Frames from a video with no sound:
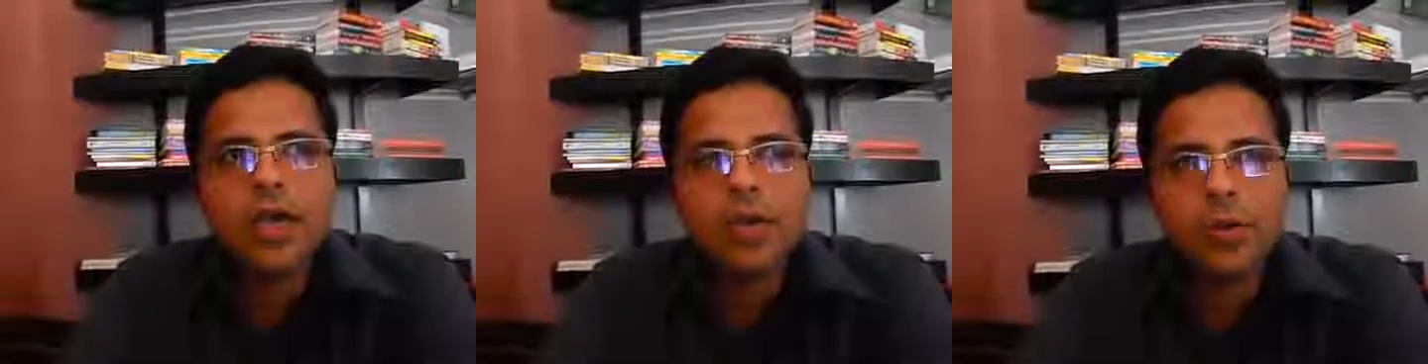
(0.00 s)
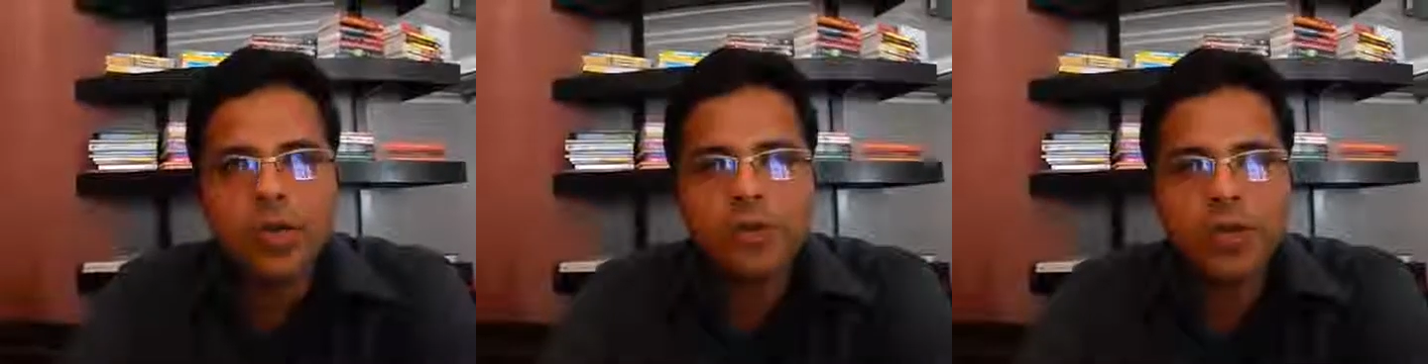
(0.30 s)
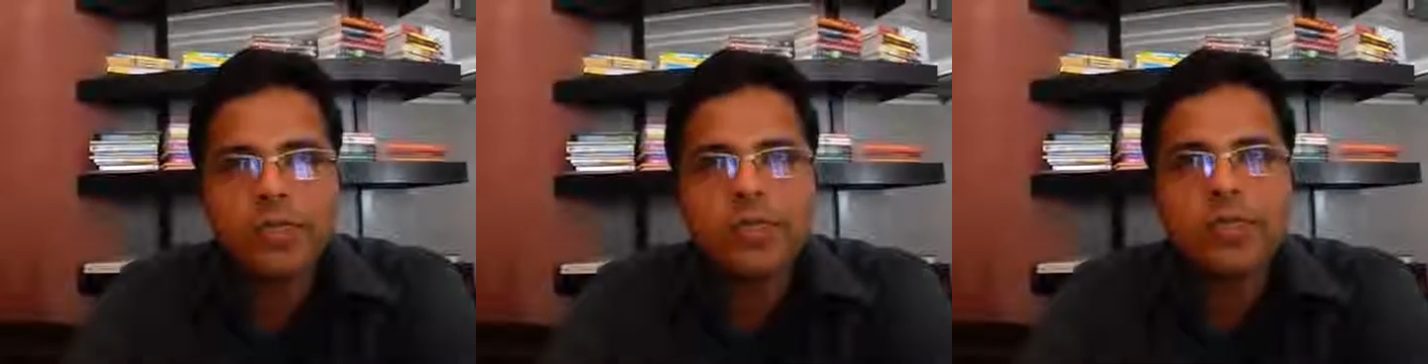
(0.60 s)
I wrote it
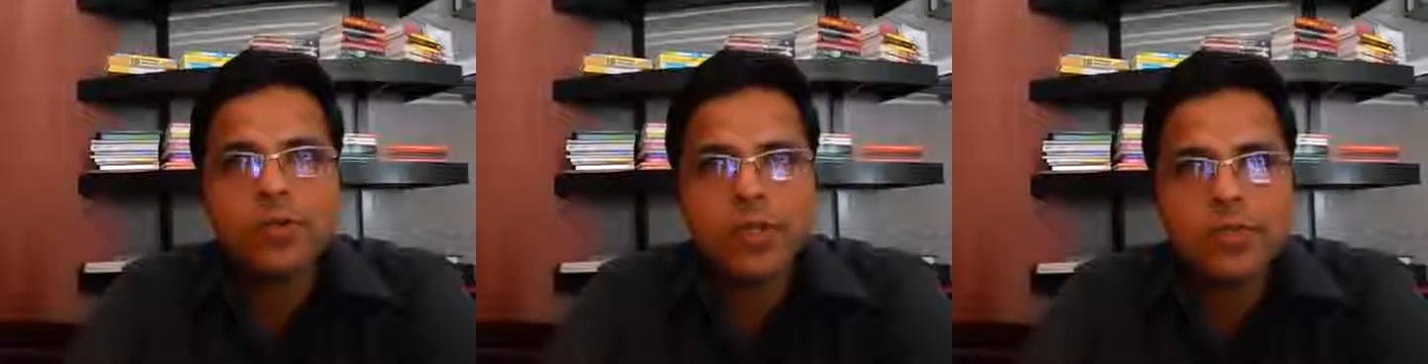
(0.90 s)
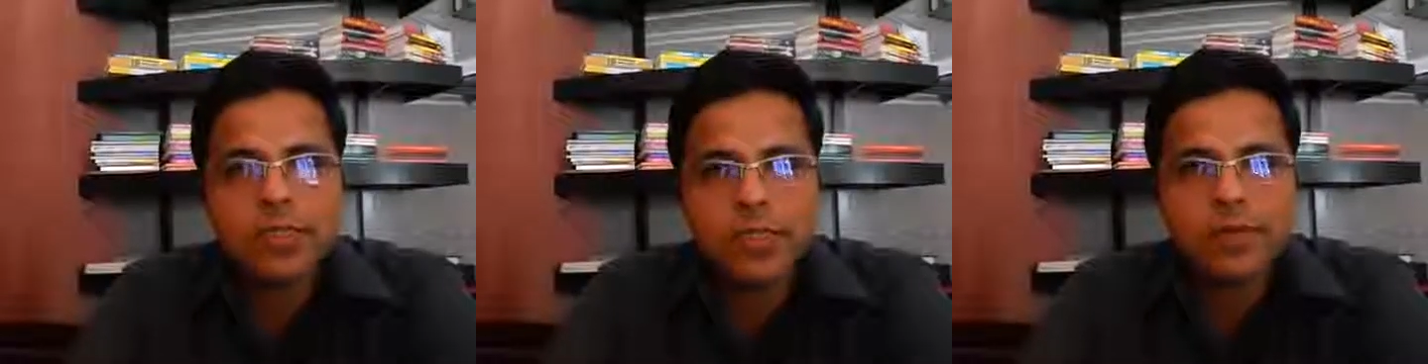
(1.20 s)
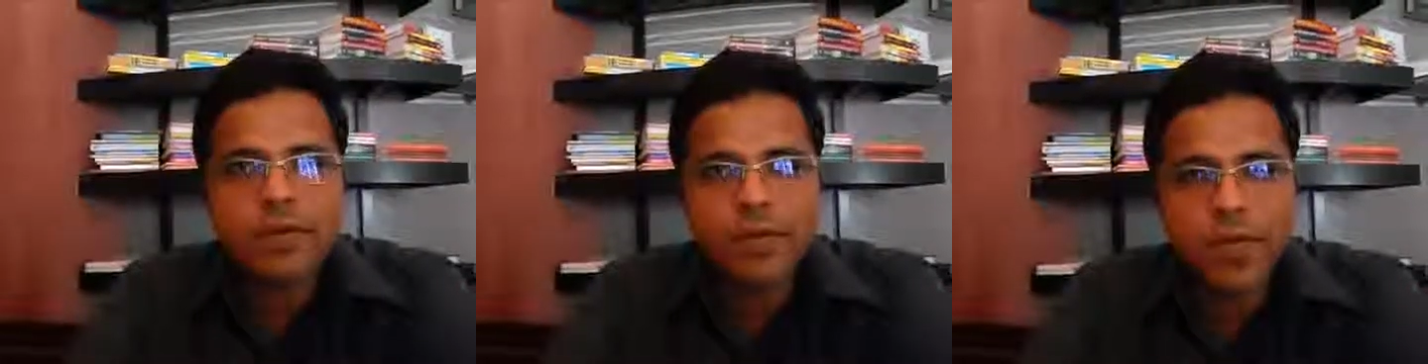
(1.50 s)
once in
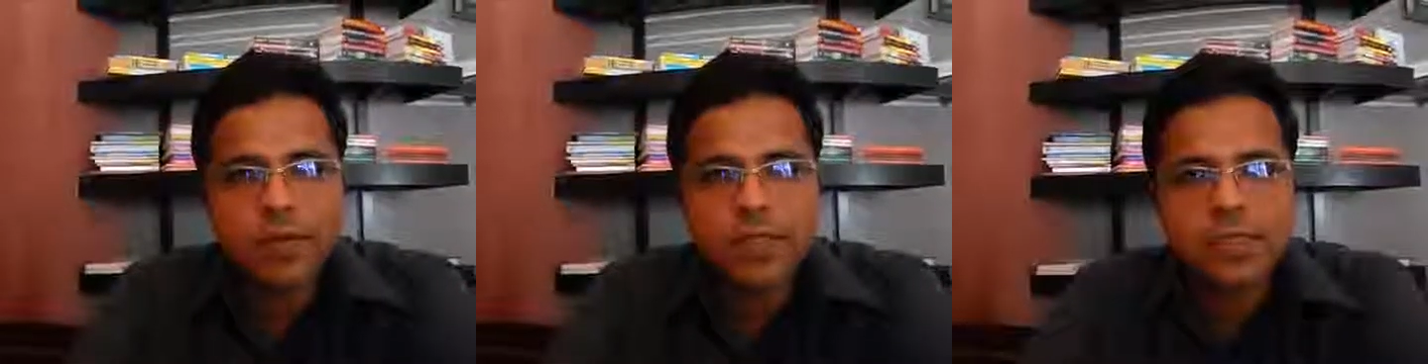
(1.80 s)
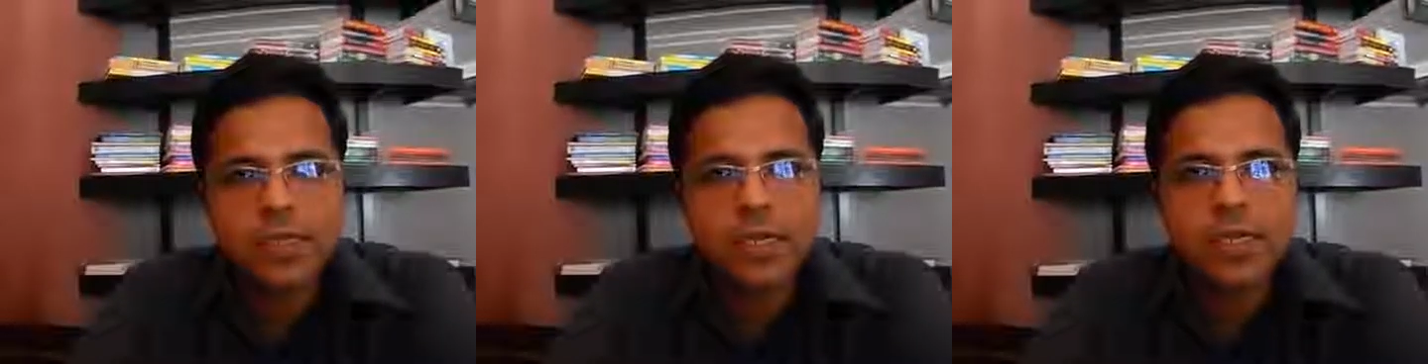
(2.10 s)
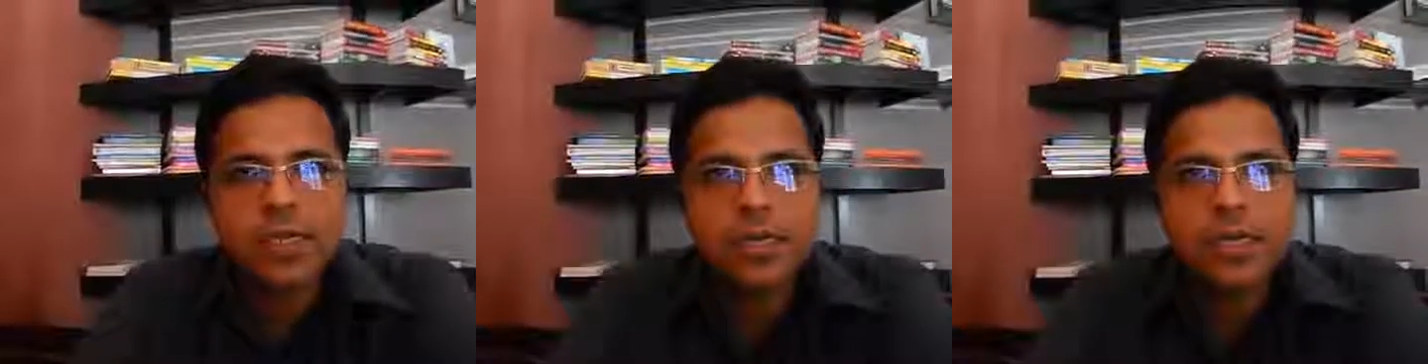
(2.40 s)
2007 when I was in third year.